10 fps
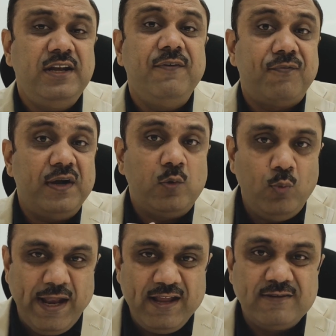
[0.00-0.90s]
different
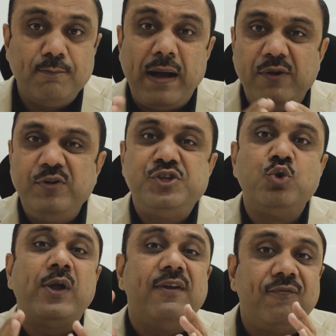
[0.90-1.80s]
ways by which
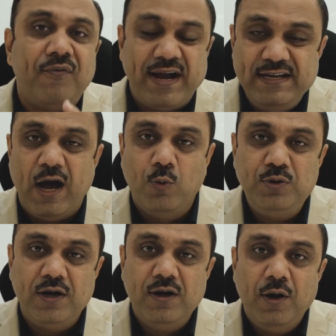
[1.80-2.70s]
you can find
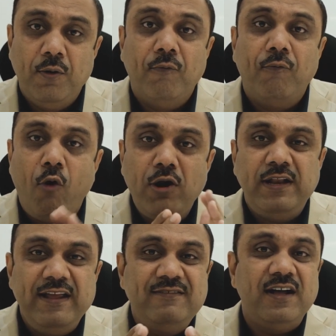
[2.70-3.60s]
out what
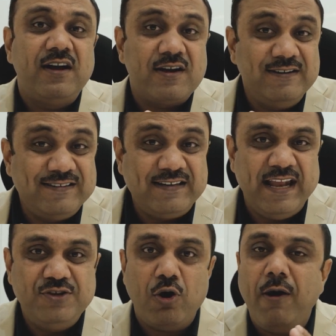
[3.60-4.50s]
is the current
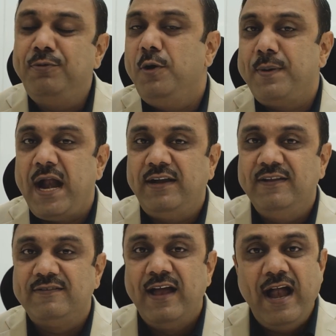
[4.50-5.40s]
stage of your
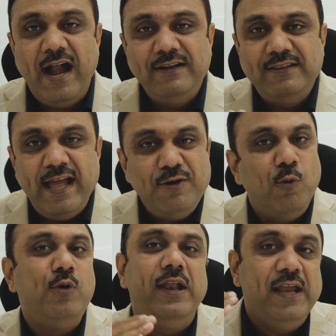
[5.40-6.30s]
practice, and then
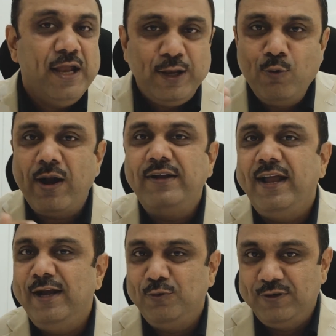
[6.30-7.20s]
only you can
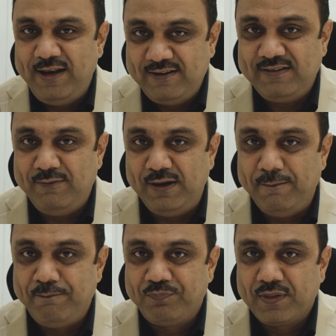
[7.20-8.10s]
take it to the next level?
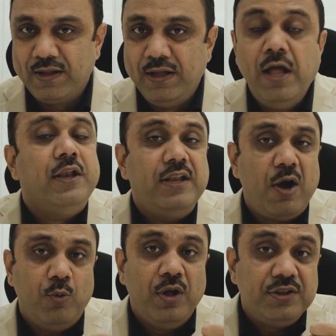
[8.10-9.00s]

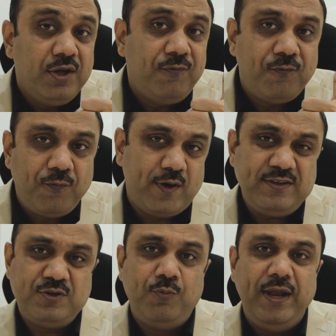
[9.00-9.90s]
Now, the
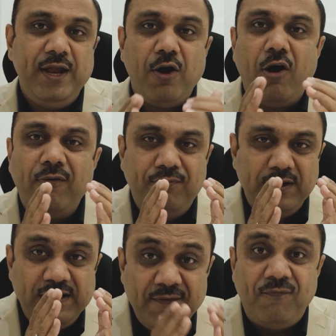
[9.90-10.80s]
first way
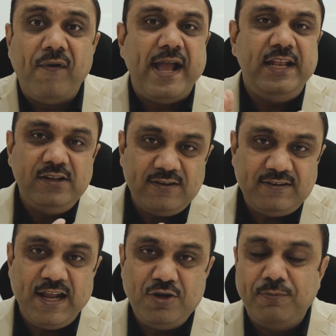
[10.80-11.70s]
of defining the
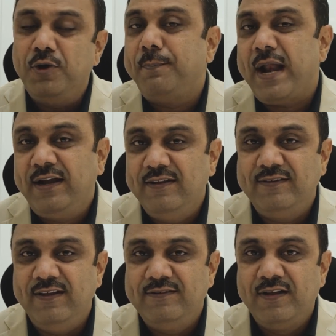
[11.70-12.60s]
stage of your practice
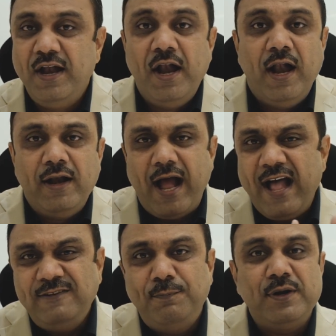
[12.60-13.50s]
is
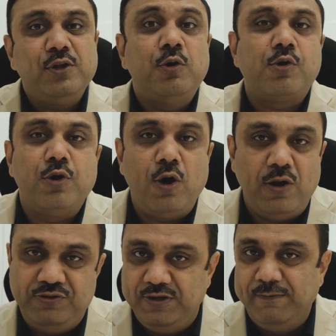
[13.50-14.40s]
as per the
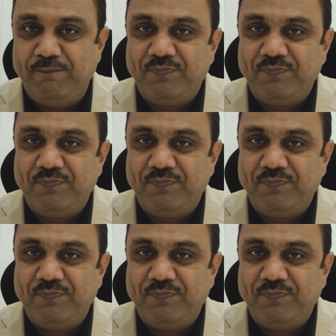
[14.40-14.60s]
chronology.